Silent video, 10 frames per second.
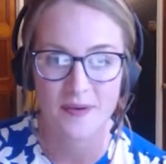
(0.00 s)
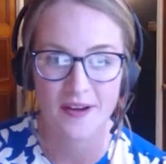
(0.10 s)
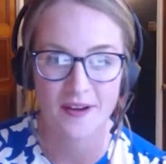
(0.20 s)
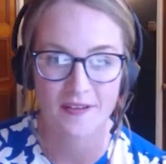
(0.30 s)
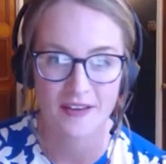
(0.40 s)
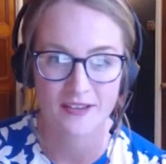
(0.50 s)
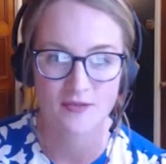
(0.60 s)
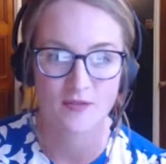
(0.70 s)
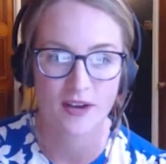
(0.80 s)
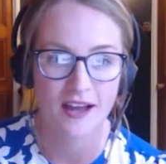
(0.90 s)
Perfect.
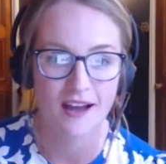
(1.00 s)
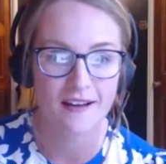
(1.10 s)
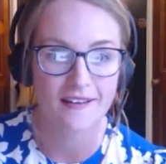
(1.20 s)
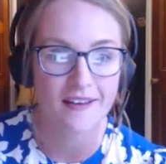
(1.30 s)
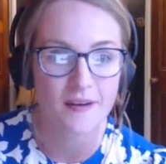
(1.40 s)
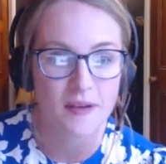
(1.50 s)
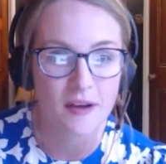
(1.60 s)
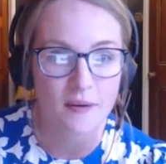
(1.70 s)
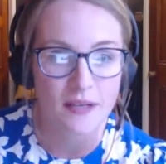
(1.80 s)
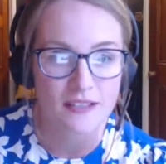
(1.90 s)
Right, I am
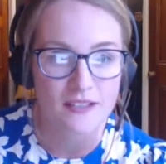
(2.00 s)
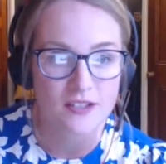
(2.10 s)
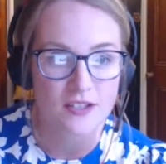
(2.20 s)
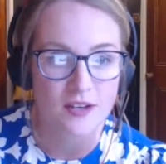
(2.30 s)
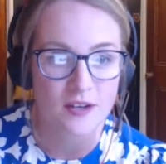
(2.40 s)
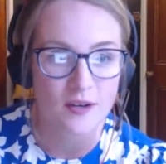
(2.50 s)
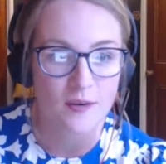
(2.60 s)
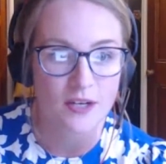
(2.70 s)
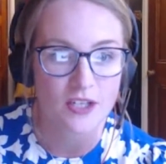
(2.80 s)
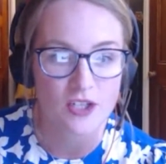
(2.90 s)
going
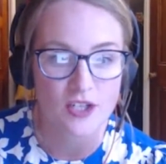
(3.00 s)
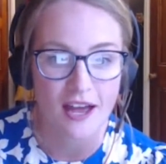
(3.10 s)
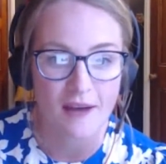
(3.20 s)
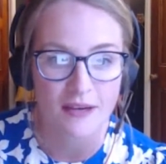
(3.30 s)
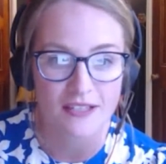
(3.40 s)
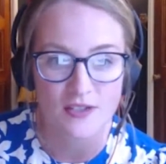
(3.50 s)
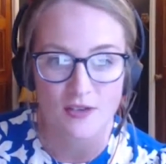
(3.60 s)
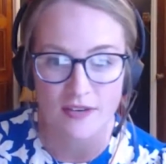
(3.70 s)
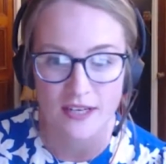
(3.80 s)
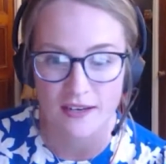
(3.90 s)
to share my
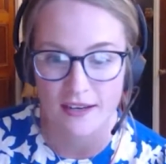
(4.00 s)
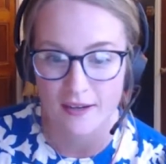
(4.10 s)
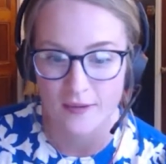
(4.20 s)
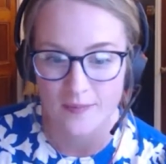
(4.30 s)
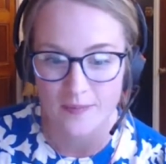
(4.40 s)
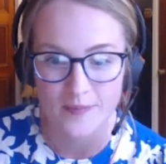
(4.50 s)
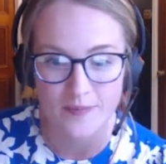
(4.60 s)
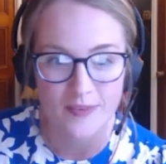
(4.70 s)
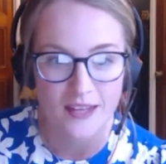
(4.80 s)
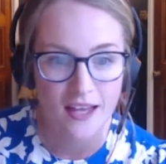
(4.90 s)
screen now,
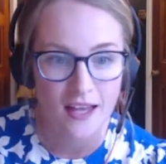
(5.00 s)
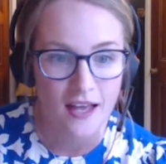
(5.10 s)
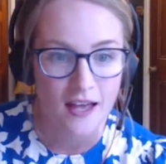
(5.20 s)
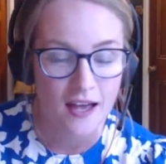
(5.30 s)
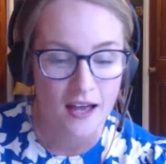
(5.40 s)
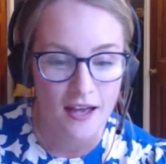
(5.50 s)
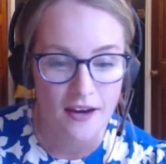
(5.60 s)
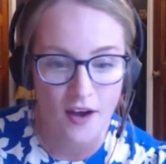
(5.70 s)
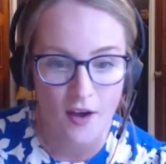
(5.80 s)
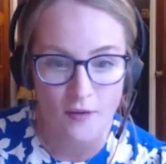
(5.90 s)
and
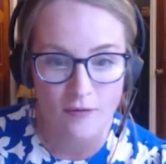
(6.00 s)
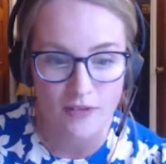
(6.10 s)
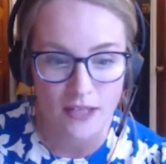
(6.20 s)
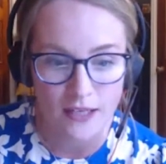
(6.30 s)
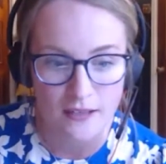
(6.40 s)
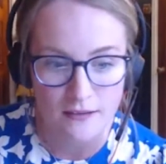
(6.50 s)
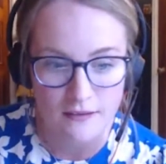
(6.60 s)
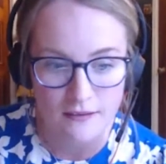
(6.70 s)
hopefully